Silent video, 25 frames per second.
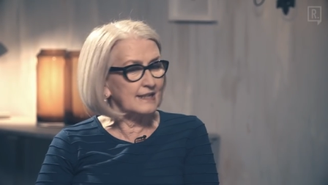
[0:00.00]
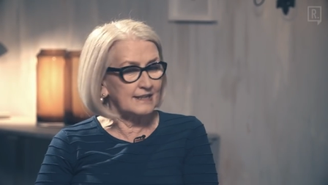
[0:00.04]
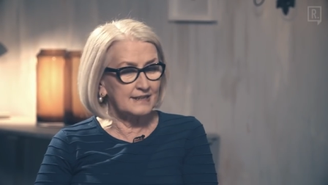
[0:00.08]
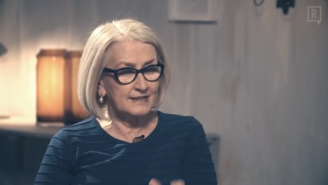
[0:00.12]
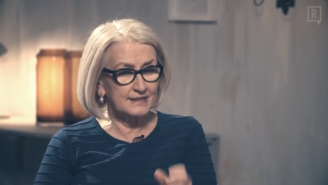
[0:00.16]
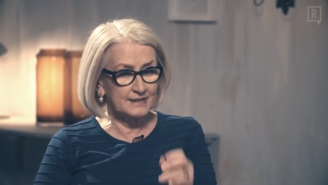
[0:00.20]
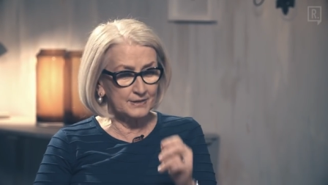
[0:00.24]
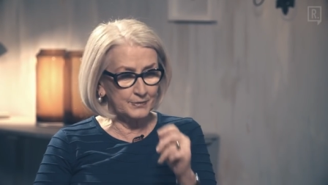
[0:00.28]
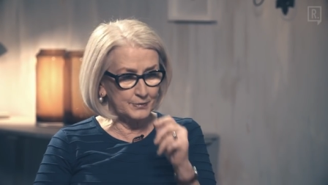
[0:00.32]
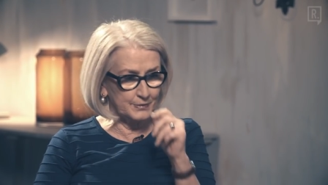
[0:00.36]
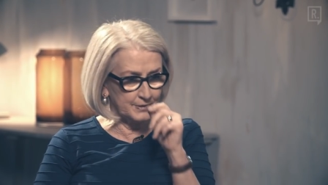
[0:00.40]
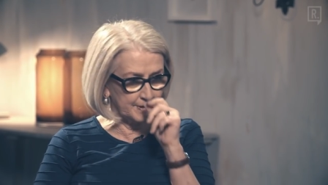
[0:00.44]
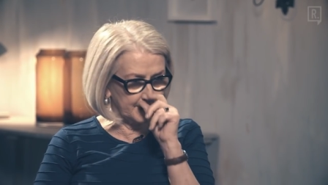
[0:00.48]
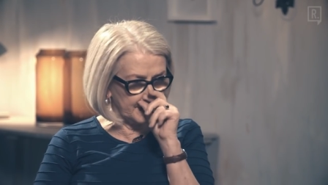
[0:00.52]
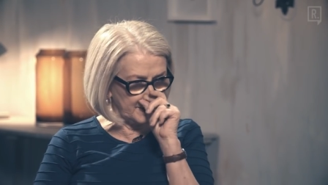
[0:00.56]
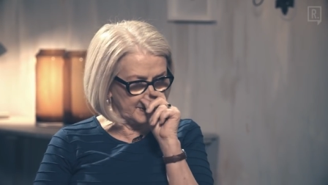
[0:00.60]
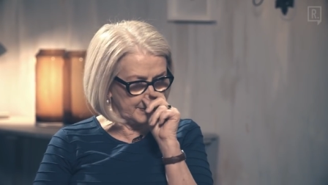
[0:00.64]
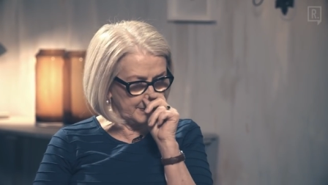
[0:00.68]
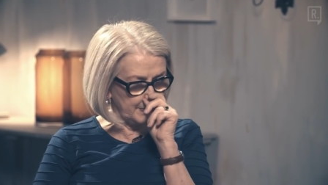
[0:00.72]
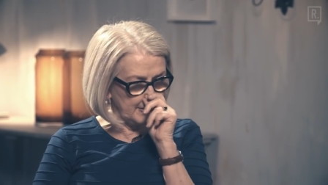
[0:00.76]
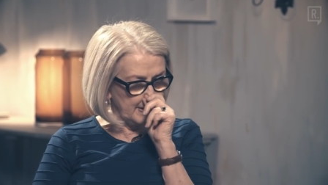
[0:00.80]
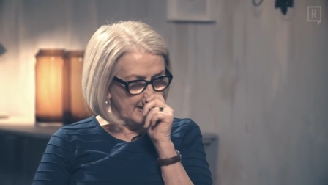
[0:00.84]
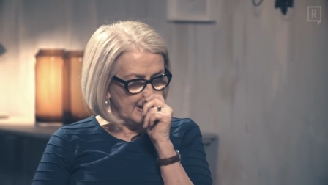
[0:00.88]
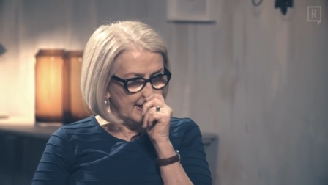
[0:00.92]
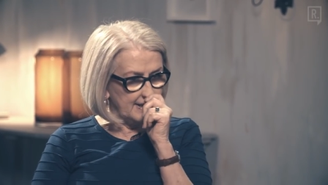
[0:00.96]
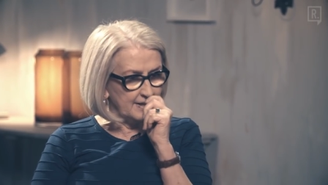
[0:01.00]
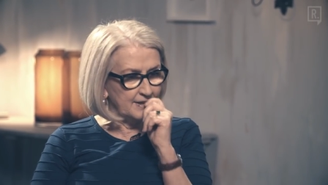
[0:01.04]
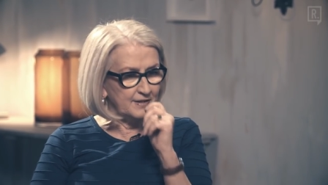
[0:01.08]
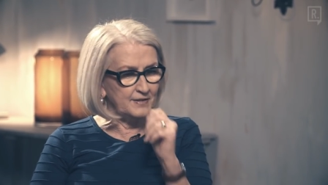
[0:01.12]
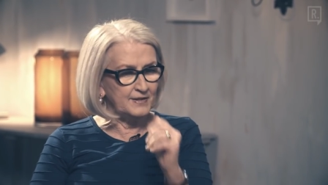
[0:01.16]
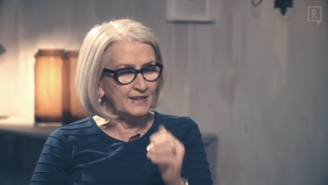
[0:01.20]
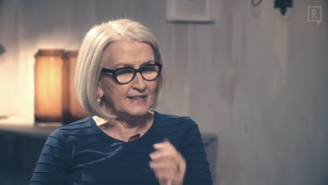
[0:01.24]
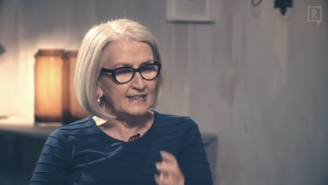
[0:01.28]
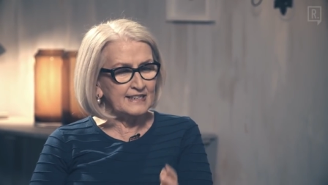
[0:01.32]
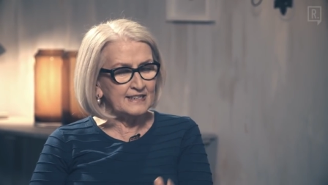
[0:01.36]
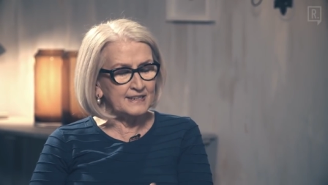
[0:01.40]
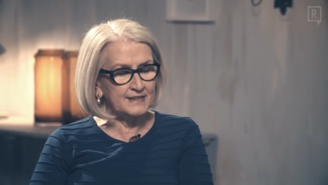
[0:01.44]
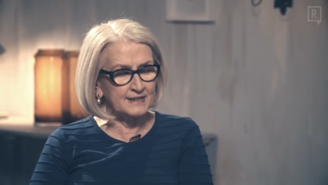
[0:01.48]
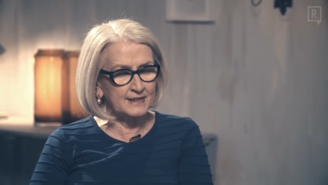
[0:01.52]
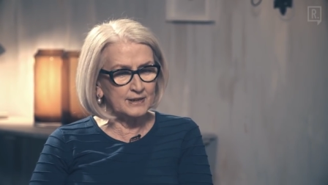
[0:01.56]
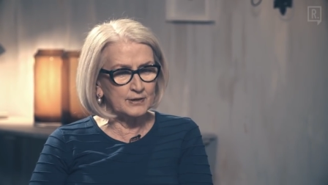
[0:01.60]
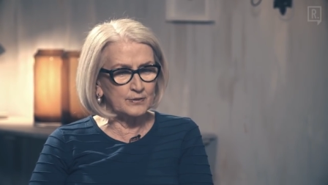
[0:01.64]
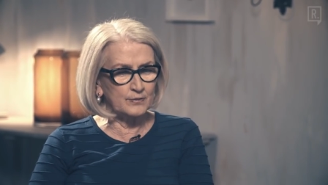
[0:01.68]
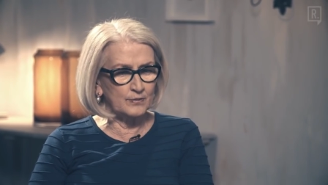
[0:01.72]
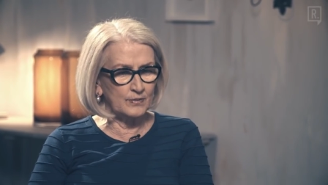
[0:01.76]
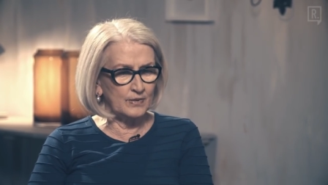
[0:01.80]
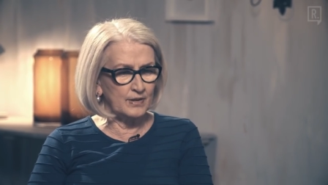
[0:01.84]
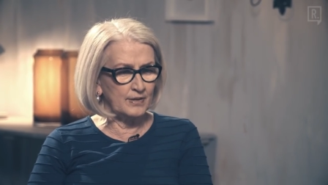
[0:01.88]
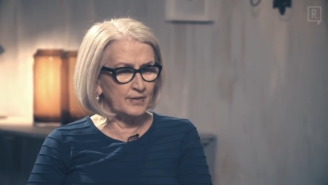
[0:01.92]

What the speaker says: Yes. Well, so the thing is that